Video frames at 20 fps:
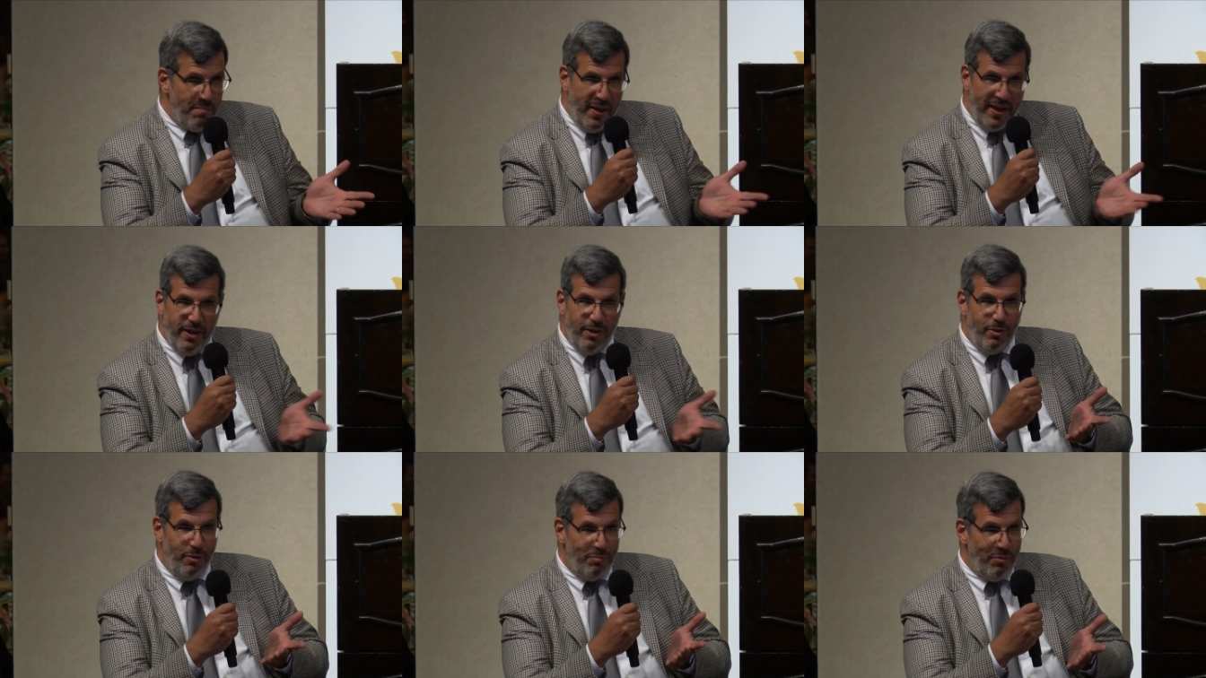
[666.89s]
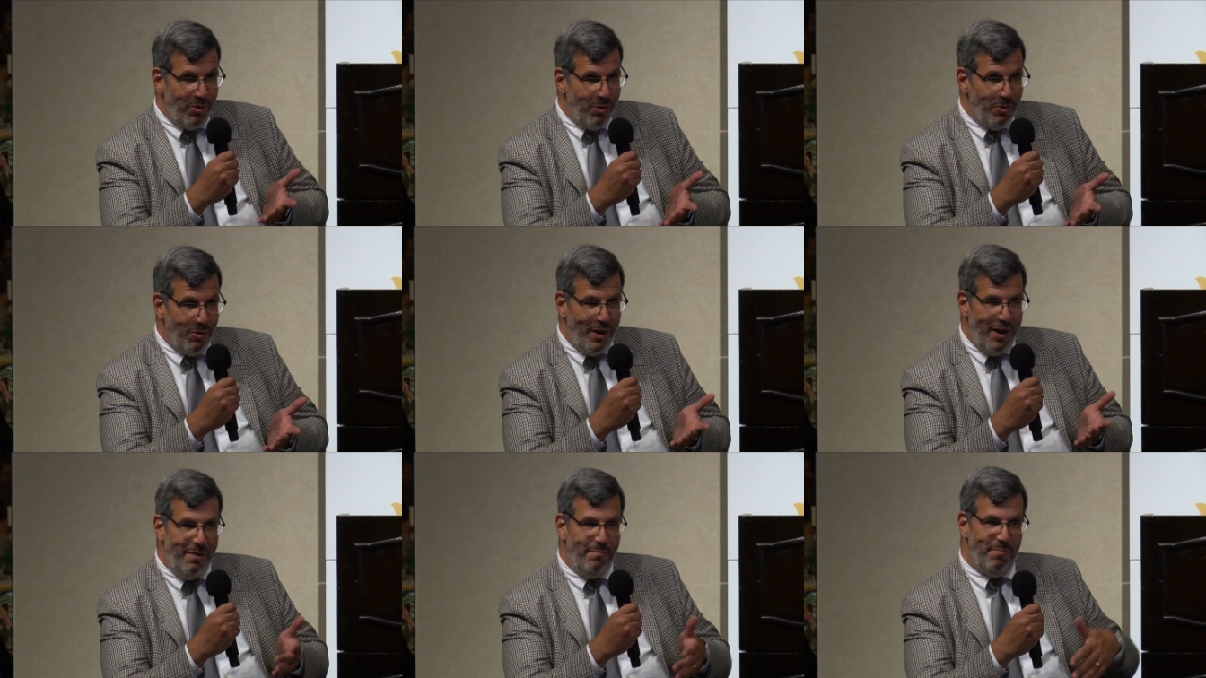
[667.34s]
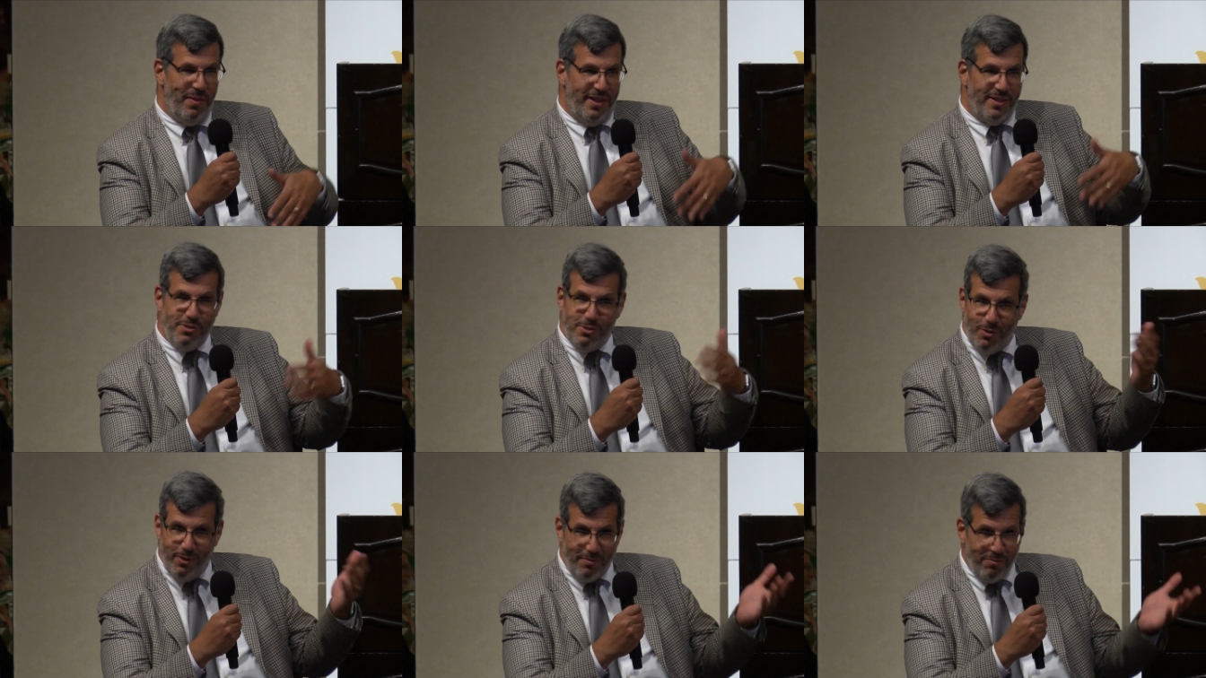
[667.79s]
medical program
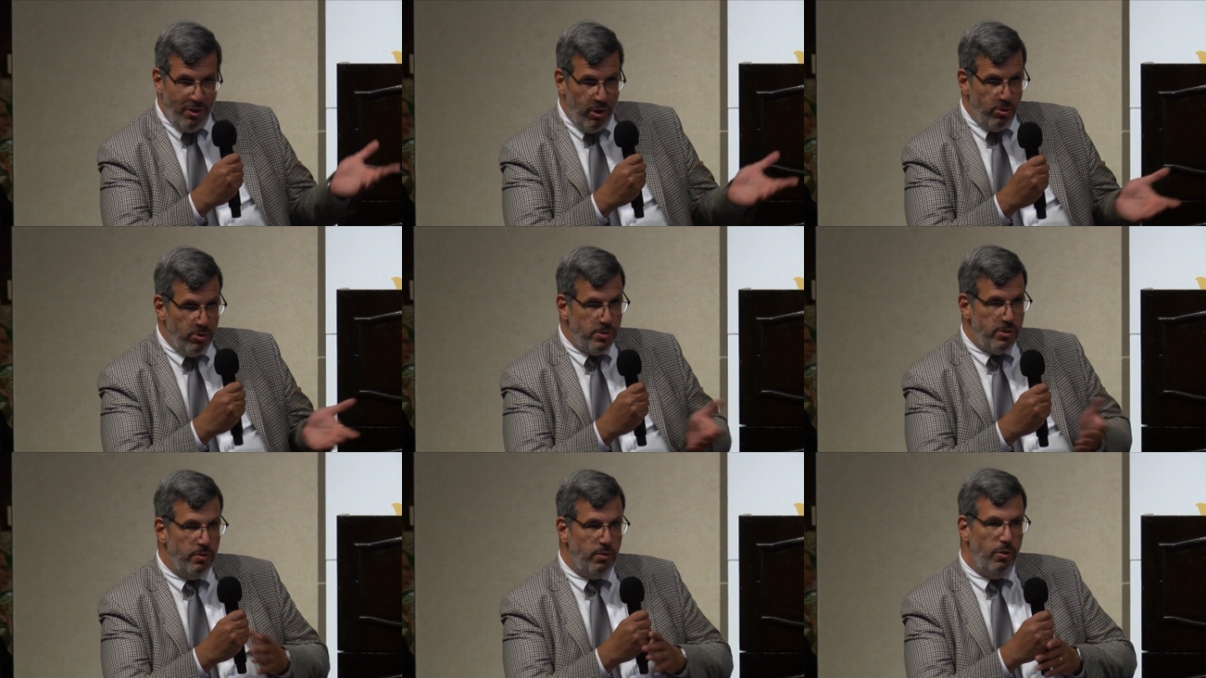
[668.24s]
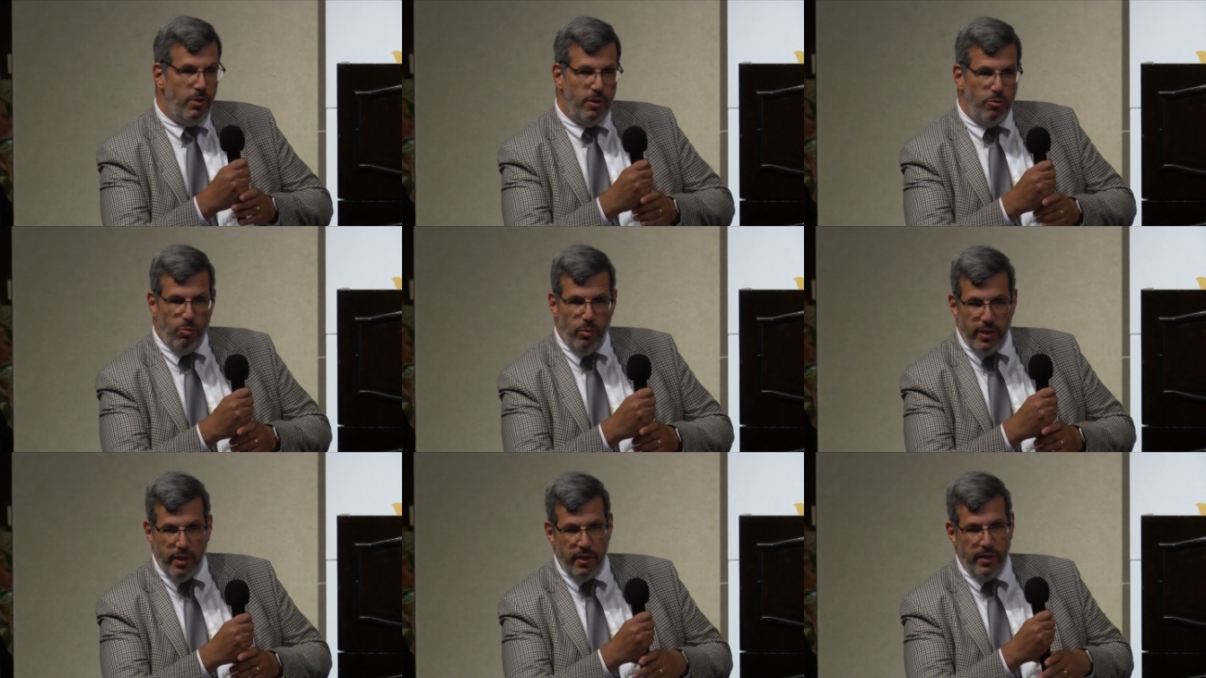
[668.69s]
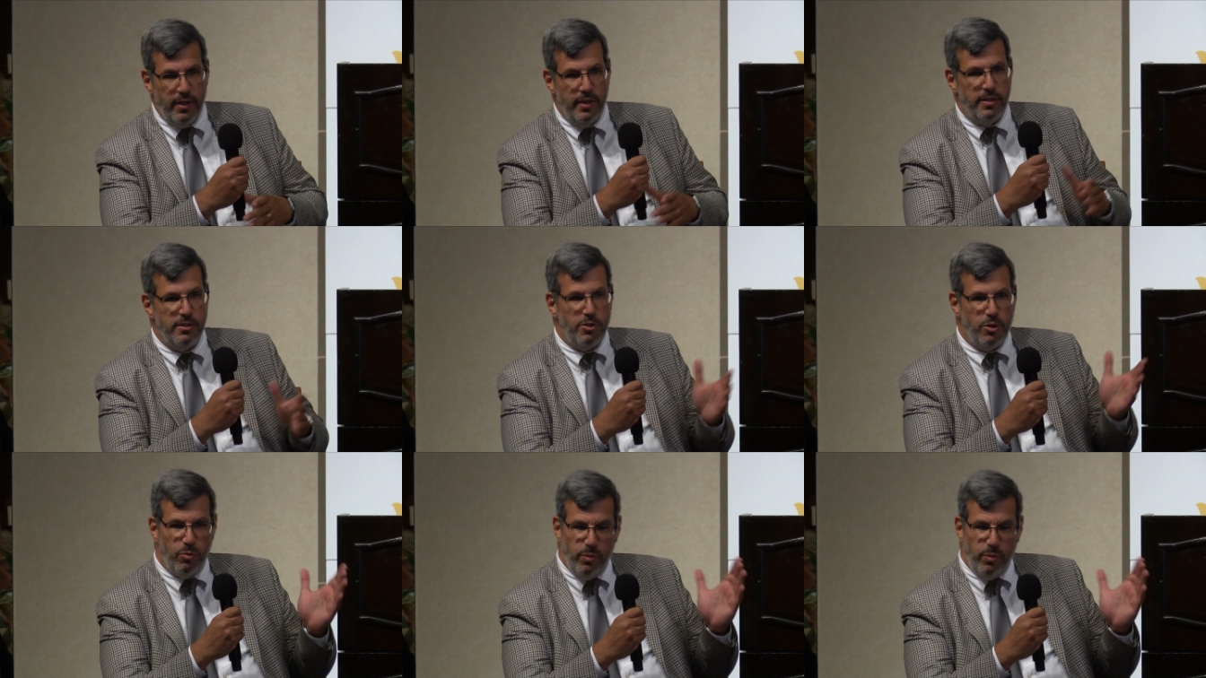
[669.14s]
that sort of goes along with this.